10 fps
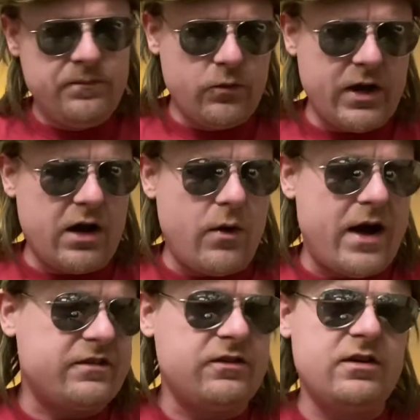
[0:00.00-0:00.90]
we got to
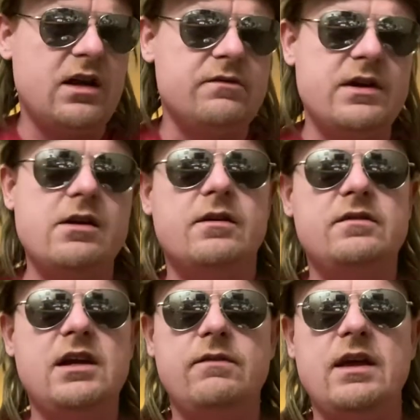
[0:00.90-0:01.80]
watch that shit every year on
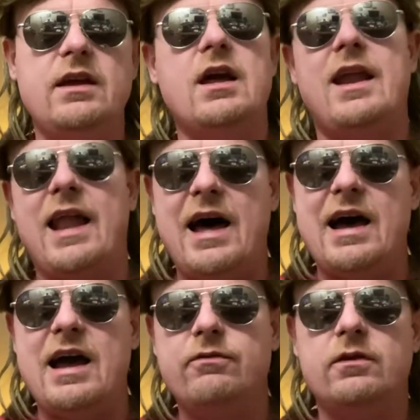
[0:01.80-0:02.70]
TV
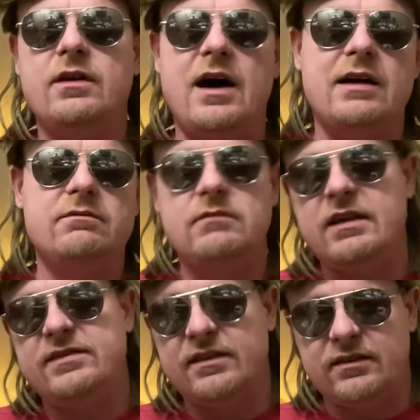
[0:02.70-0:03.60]
live, not at
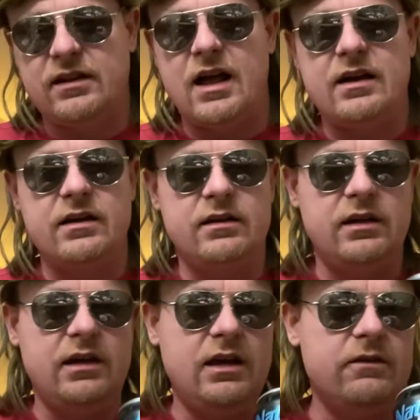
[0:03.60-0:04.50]
6 o'clock in the
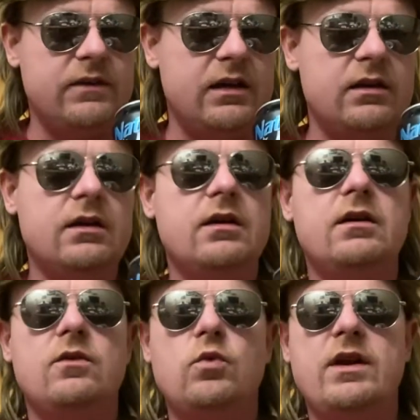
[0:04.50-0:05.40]
evening
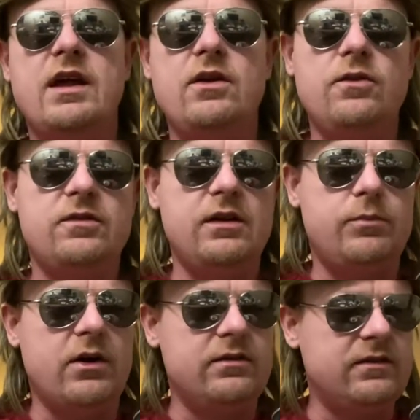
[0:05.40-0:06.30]
when they usually
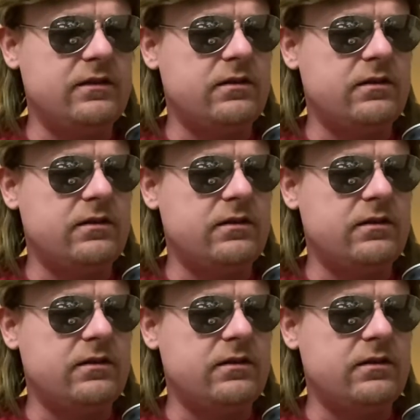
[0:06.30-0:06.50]
post it.